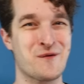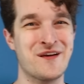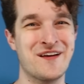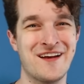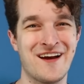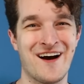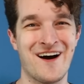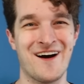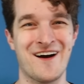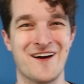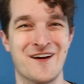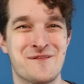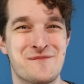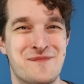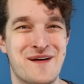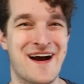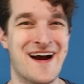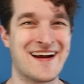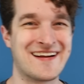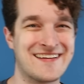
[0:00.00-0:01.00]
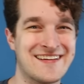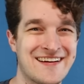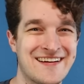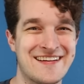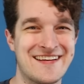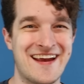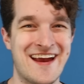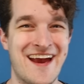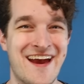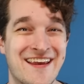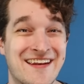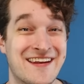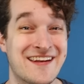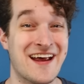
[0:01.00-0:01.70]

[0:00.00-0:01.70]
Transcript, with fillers: we are back again,